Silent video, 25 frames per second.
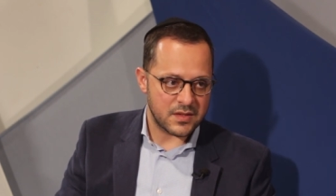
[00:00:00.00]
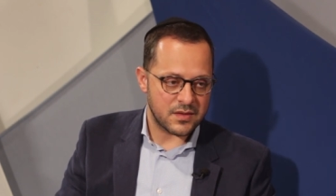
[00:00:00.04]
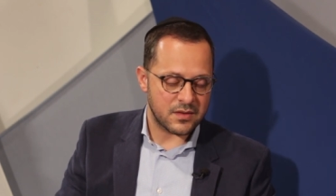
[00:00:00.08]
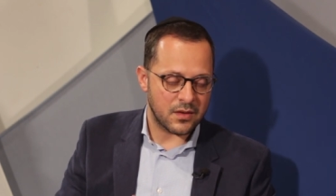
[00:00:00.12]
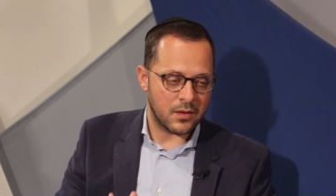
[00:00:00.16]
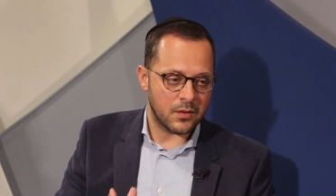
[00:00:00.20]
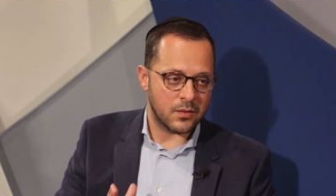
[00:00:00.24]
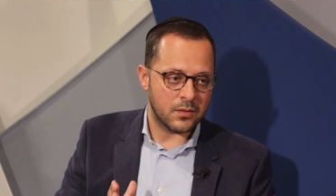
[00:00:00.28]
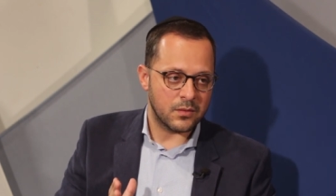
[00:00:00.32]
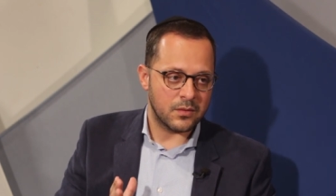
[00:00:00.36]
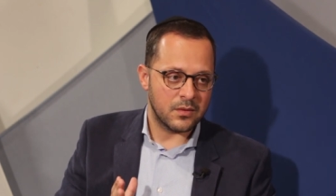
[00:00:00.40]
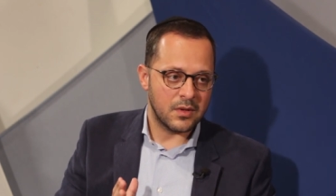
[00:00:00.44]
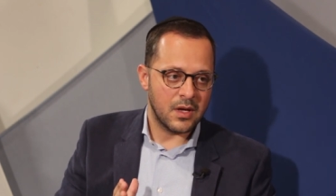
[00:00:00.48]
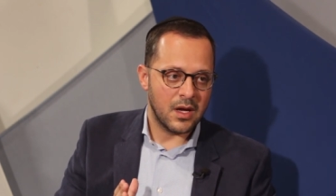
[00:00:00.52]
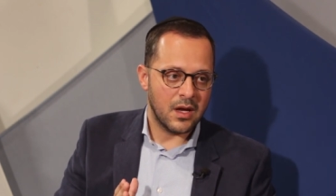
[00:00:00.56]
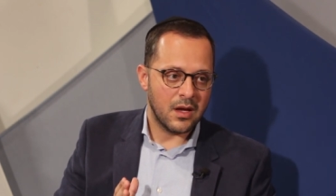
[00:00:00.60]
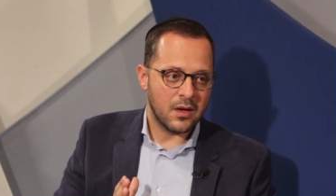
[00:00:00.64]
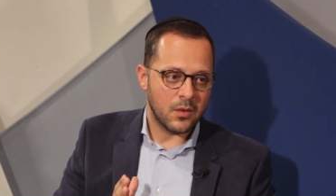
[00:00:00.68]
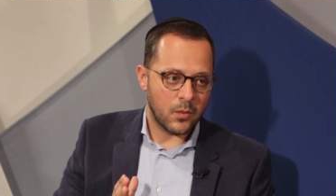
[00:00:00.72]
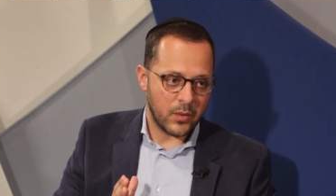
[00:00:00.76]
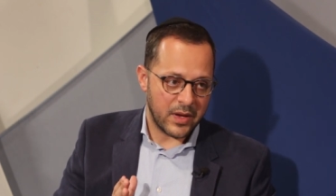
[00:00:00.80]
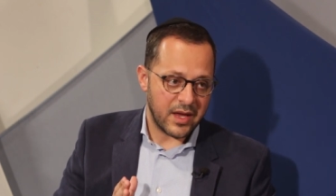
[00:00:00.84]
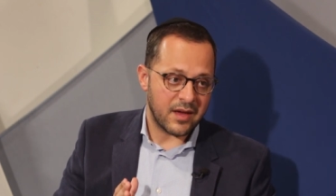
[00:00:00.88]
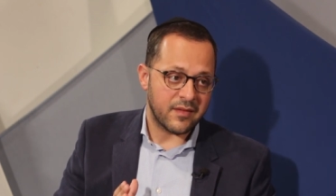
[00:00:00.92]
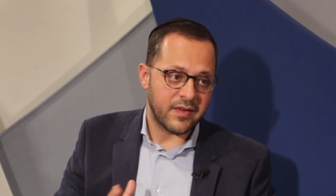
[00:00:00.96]
So
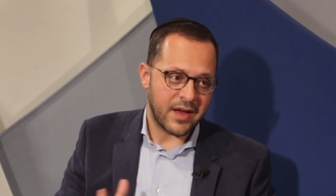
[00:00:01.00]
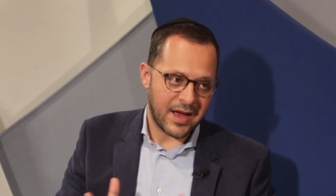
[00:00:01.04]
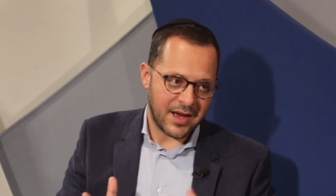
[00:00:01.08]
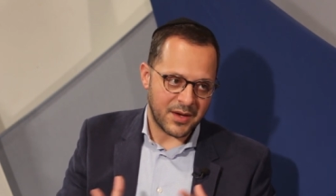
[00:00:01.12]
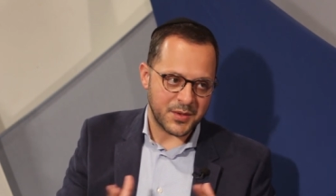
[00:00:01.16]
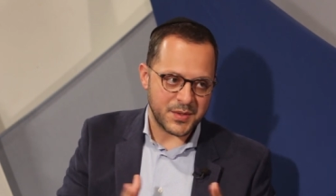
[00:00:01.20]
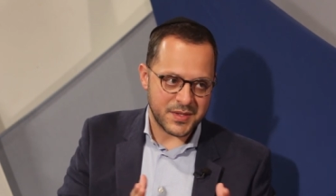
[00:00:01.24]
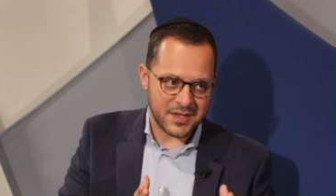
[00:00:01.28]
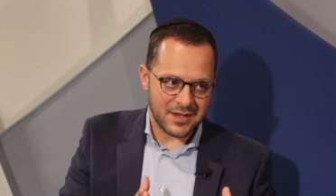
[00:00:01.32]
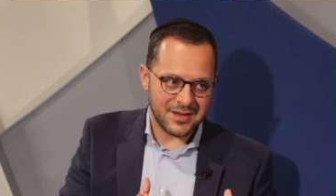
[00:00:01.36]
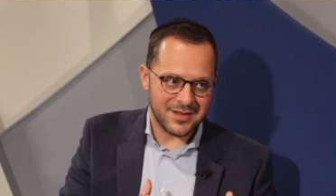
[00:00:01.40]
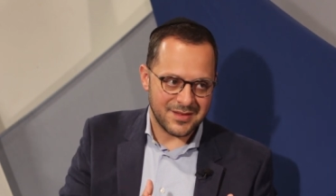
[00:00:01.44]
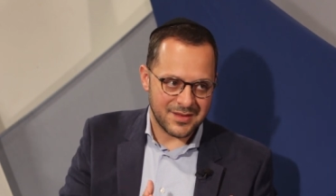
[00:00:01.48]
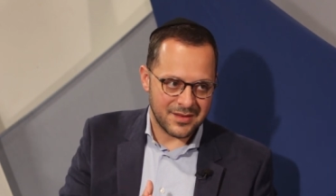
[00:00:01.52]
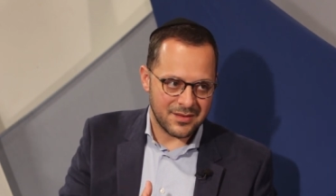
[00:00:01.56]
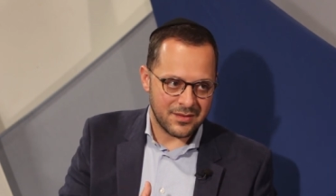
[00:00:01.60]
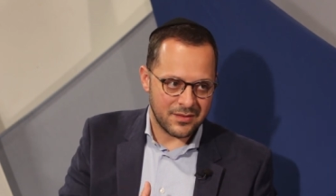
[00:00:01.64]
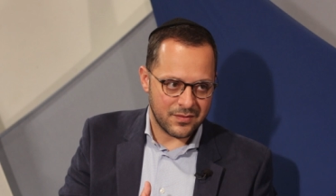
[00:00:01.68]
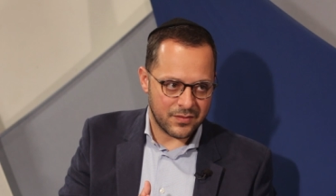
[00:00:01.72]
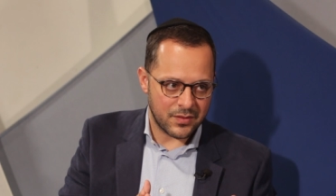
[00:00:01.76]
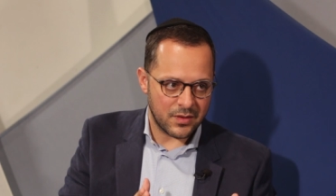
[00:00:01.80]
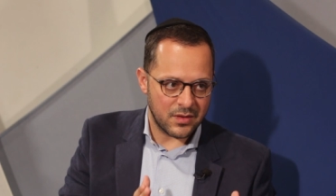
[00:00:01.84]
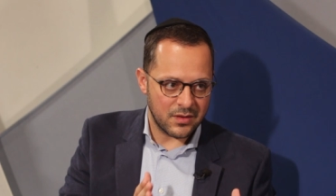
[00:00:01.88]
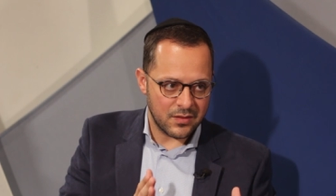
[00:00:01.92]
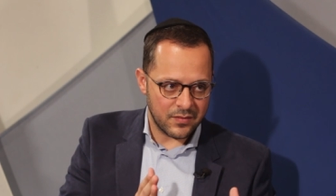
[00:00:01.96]
we have housing
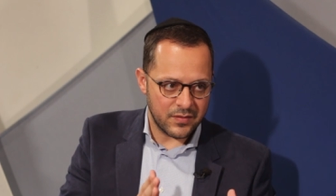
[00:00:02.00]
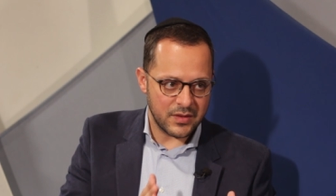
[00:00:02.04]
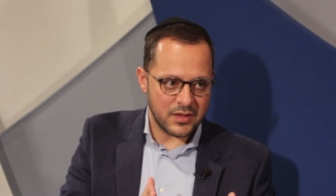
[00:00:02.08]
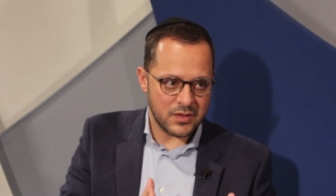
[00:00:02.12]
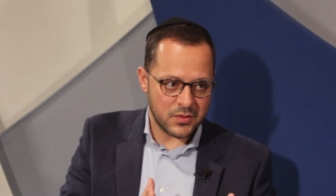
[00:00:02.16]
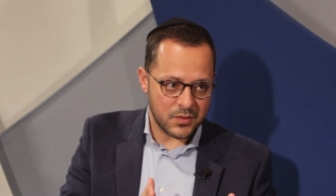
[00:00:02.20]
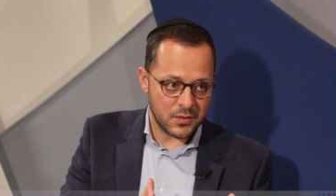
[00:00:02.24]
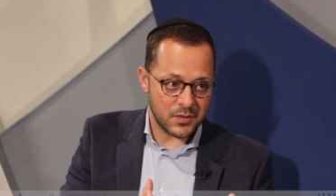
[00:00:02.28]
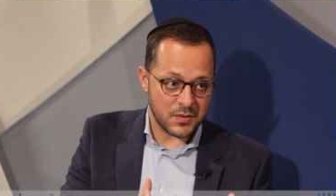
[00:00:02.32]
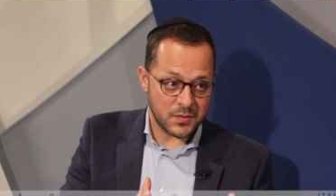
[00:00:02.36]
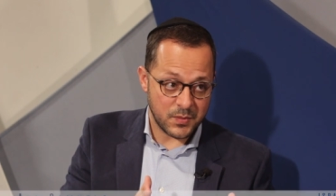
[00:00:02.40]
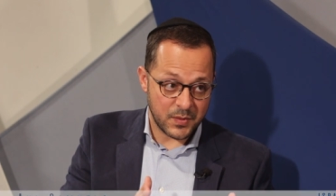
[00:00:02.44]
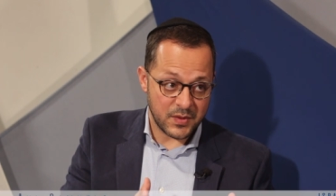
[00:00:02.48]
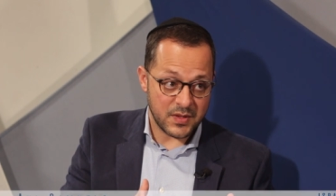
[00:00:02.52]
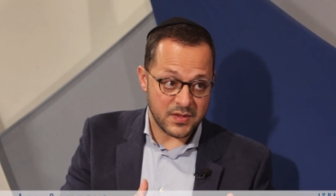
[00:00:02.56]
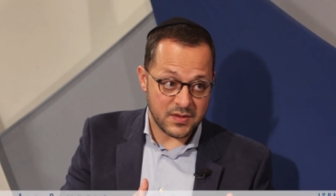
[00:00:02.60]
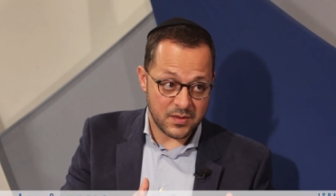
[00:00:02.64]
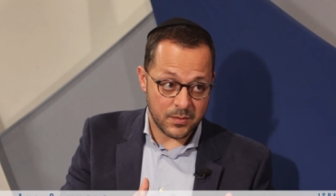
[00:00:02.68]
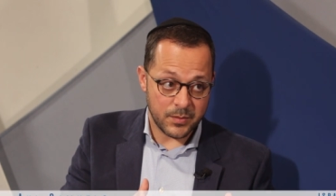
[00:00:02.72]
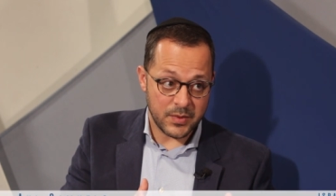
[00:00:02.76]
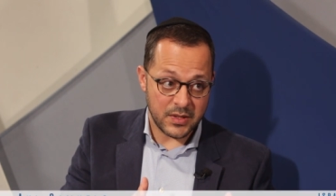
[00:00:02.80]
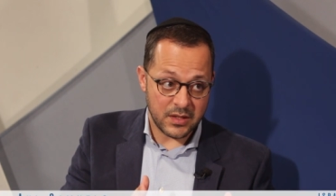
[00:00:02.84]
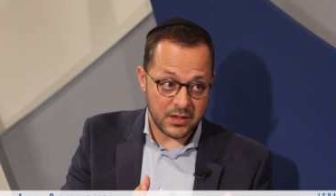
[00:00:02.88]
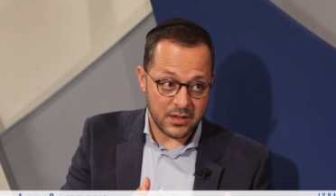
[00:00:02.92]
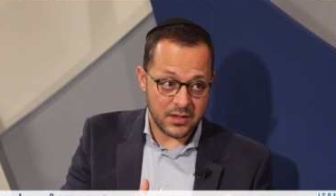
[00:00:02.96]
for individuals with
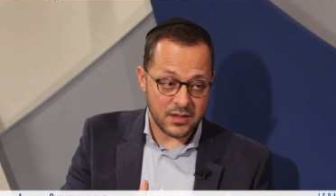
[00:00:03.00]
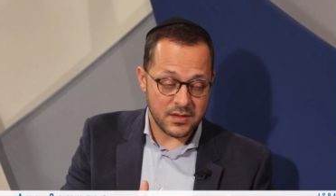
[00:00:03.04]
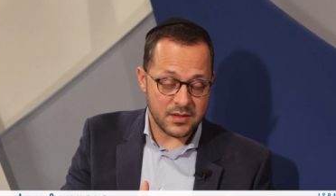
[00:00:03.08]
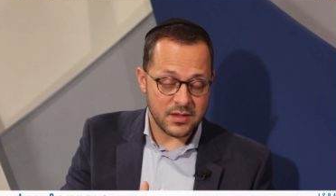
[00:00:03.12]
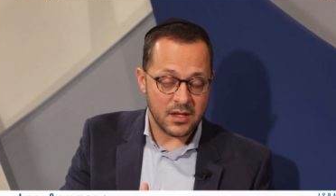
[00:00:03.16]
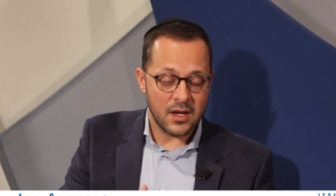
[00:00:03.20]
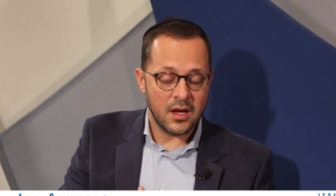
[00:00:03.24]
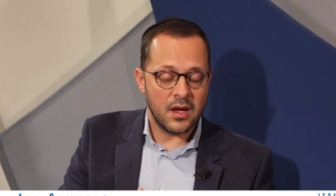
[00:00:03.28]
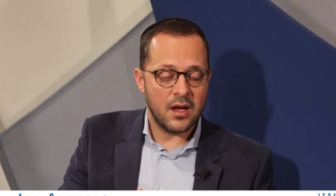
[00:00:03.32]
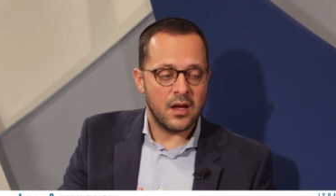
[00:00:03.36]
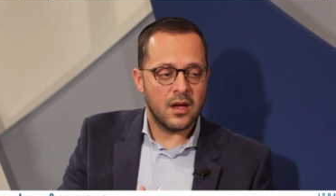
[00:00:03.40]
disabilities,